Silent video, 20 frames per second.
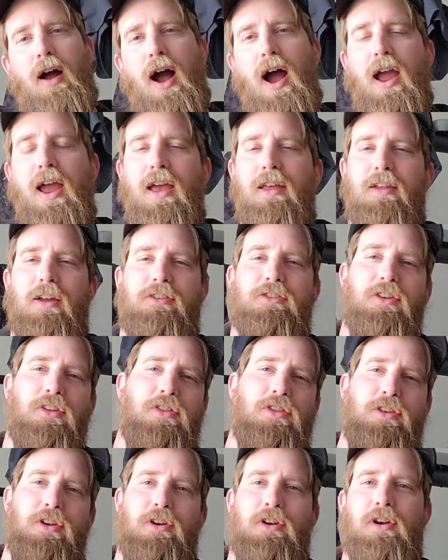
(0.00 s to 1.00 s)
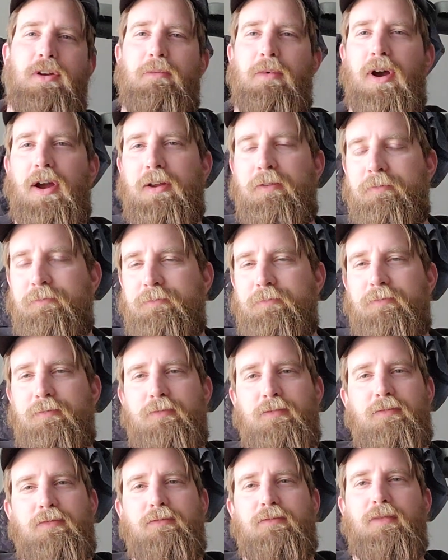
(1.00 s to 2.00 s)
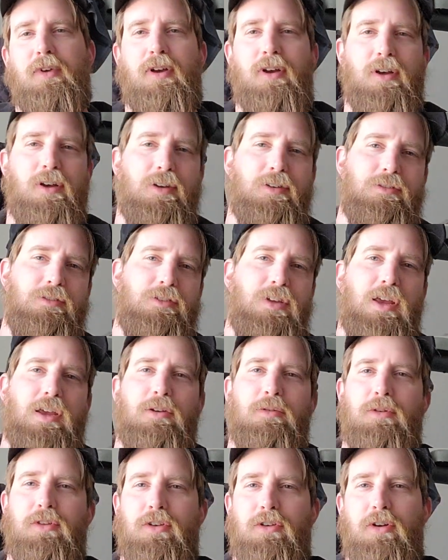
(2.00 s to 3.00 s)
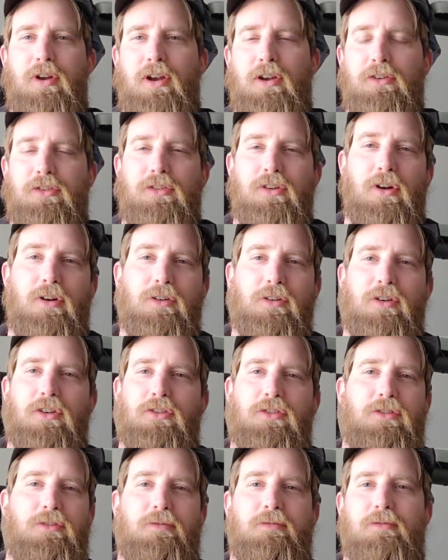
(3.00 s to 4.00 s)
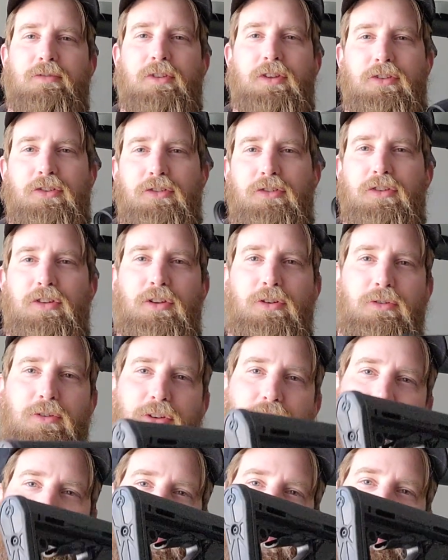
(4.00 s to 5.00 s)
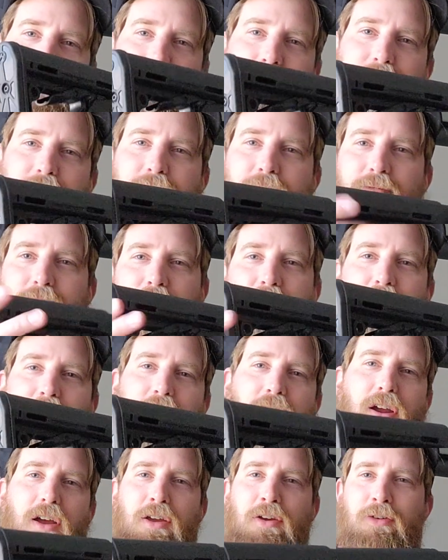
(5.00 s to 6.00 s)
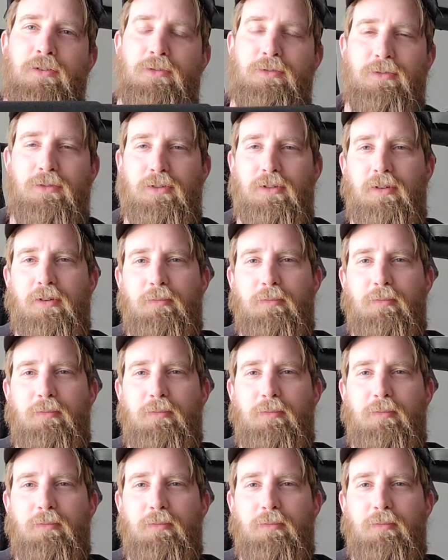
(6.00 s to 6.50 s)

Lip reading: That's a theory of mine. Take it with a grain of salt because this is the only stock that I own.